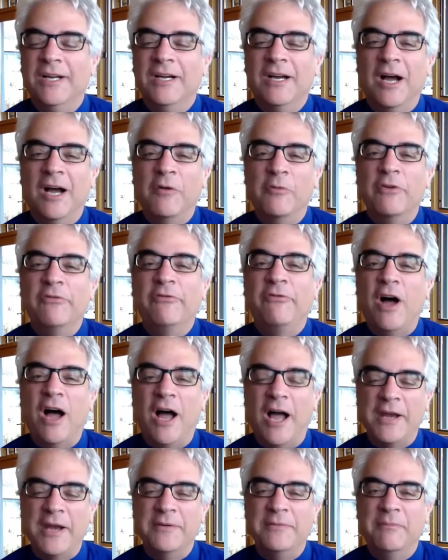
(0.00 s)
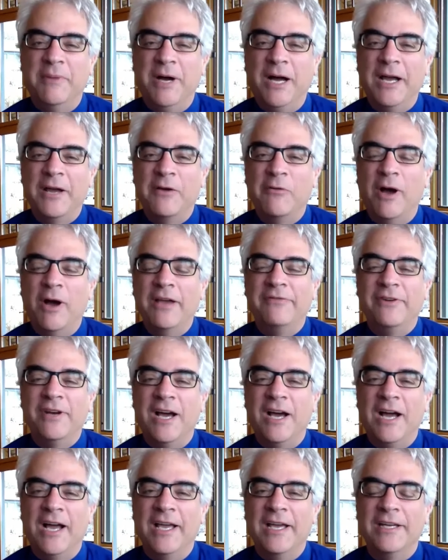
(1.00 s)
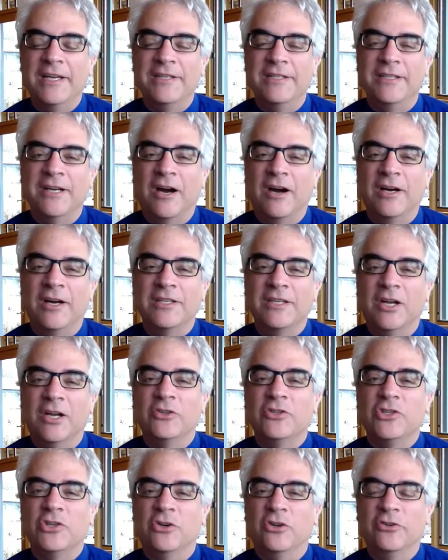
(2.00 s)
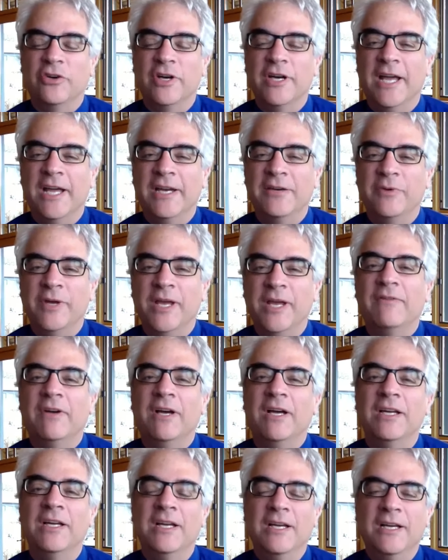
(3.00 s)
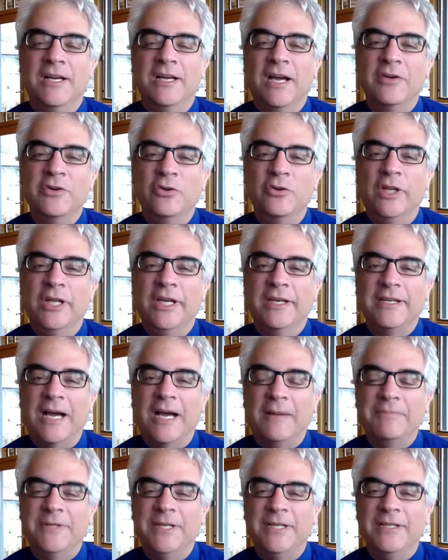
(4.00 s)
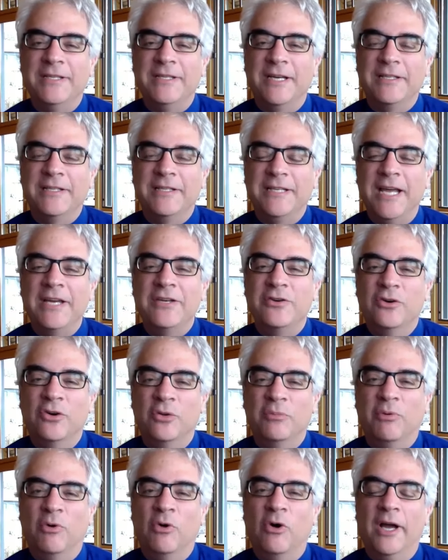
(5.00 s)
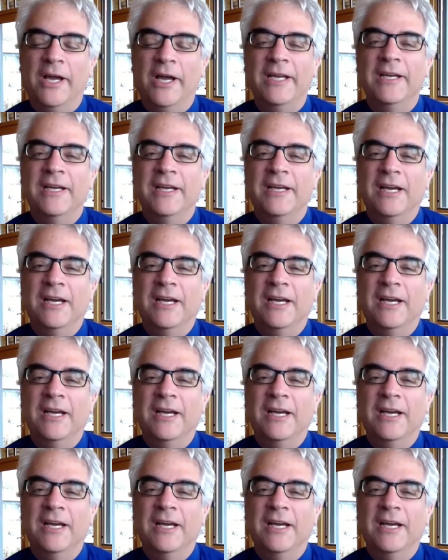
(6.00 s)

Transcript: Uh, we're fine. My wife and I and our adult children, and we have a, a newly adopted uh, 10 year old boy,